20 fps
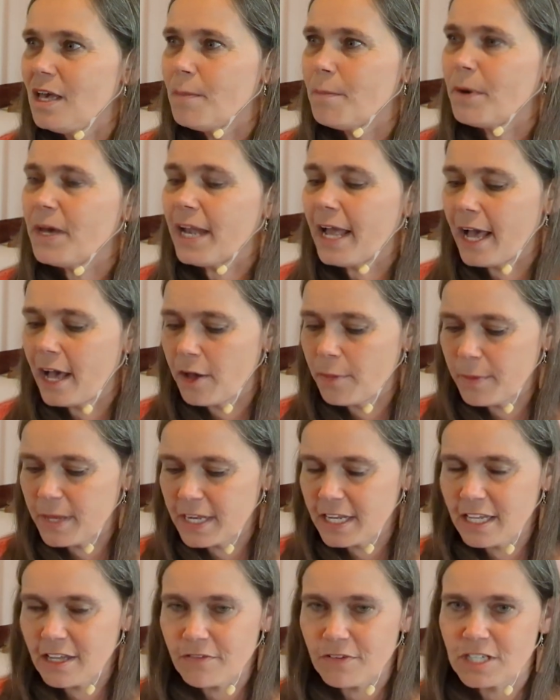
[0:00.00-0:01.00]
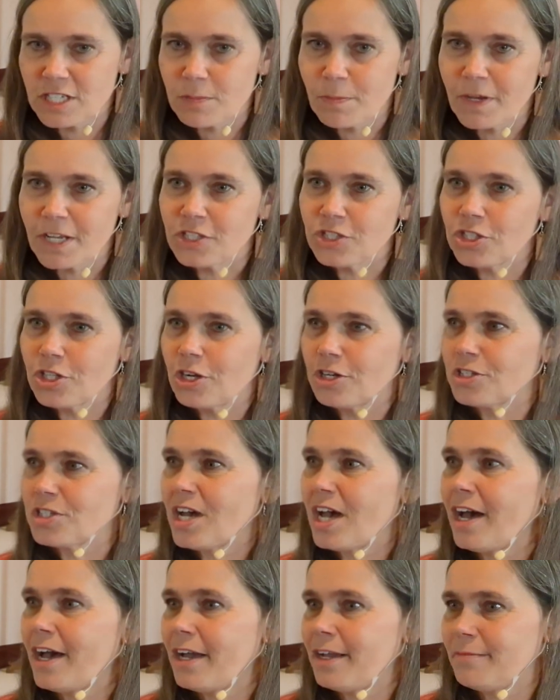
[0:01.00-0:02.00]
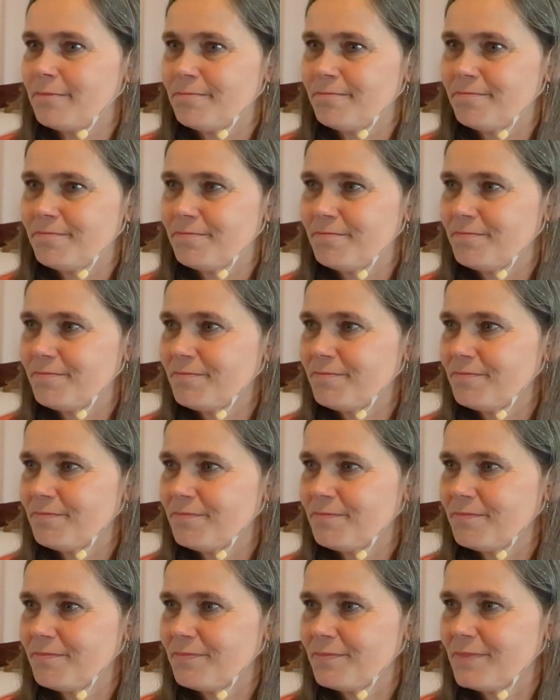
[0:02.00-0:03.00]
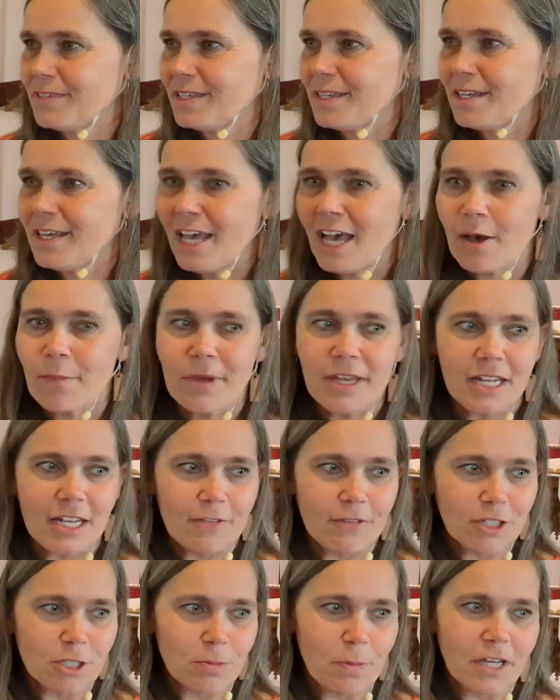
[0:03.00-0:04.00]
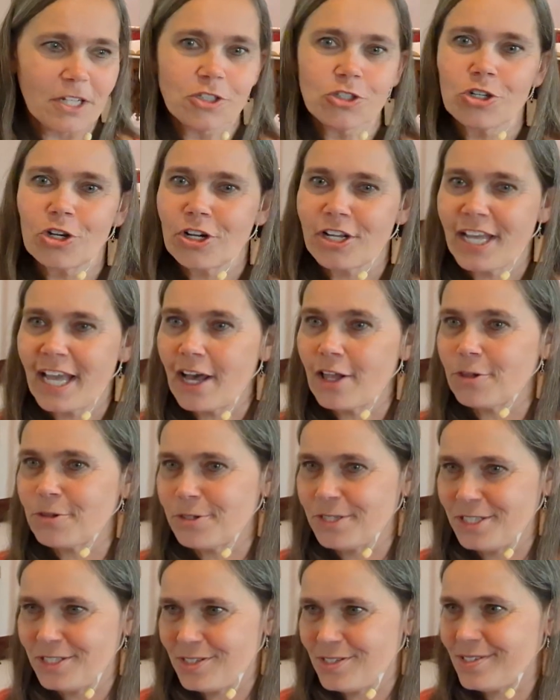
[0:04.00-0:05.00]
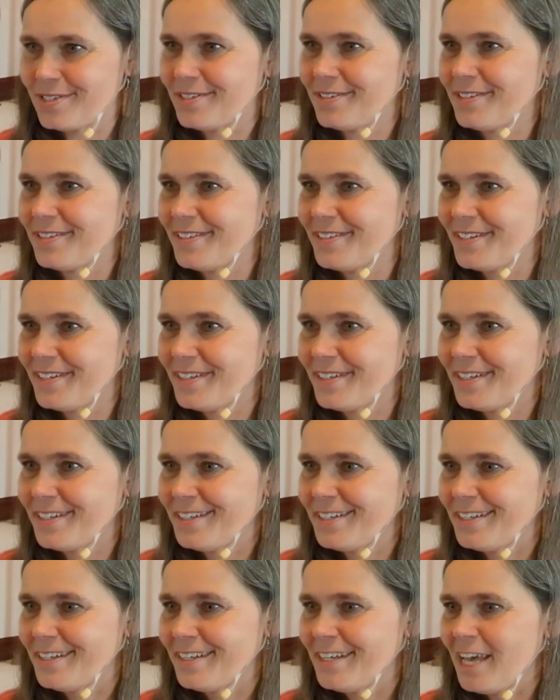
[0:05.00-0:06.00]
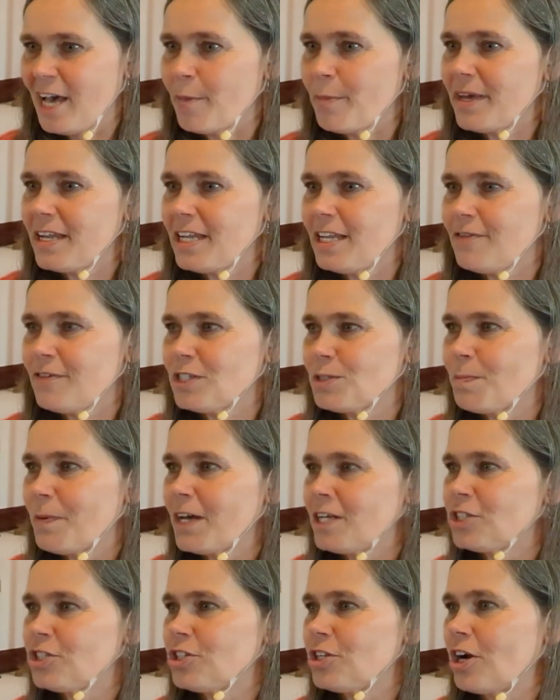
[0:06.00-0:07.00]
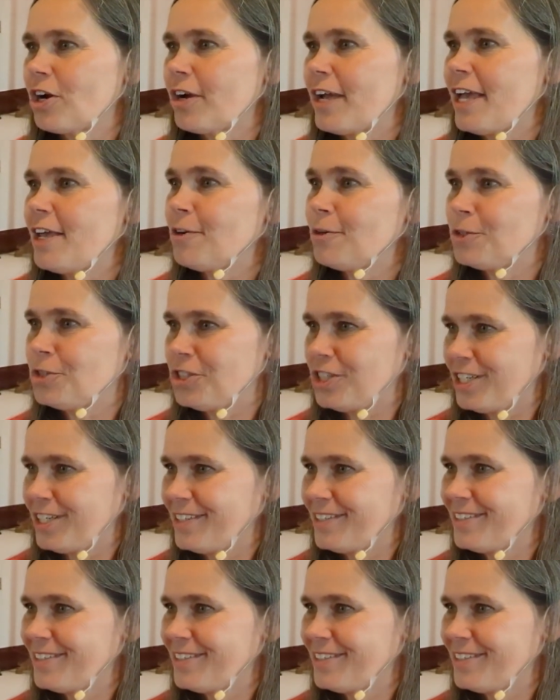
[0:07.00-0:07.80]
But how many of us budget our time? How many of us budget our calories? How many of us budget our energy?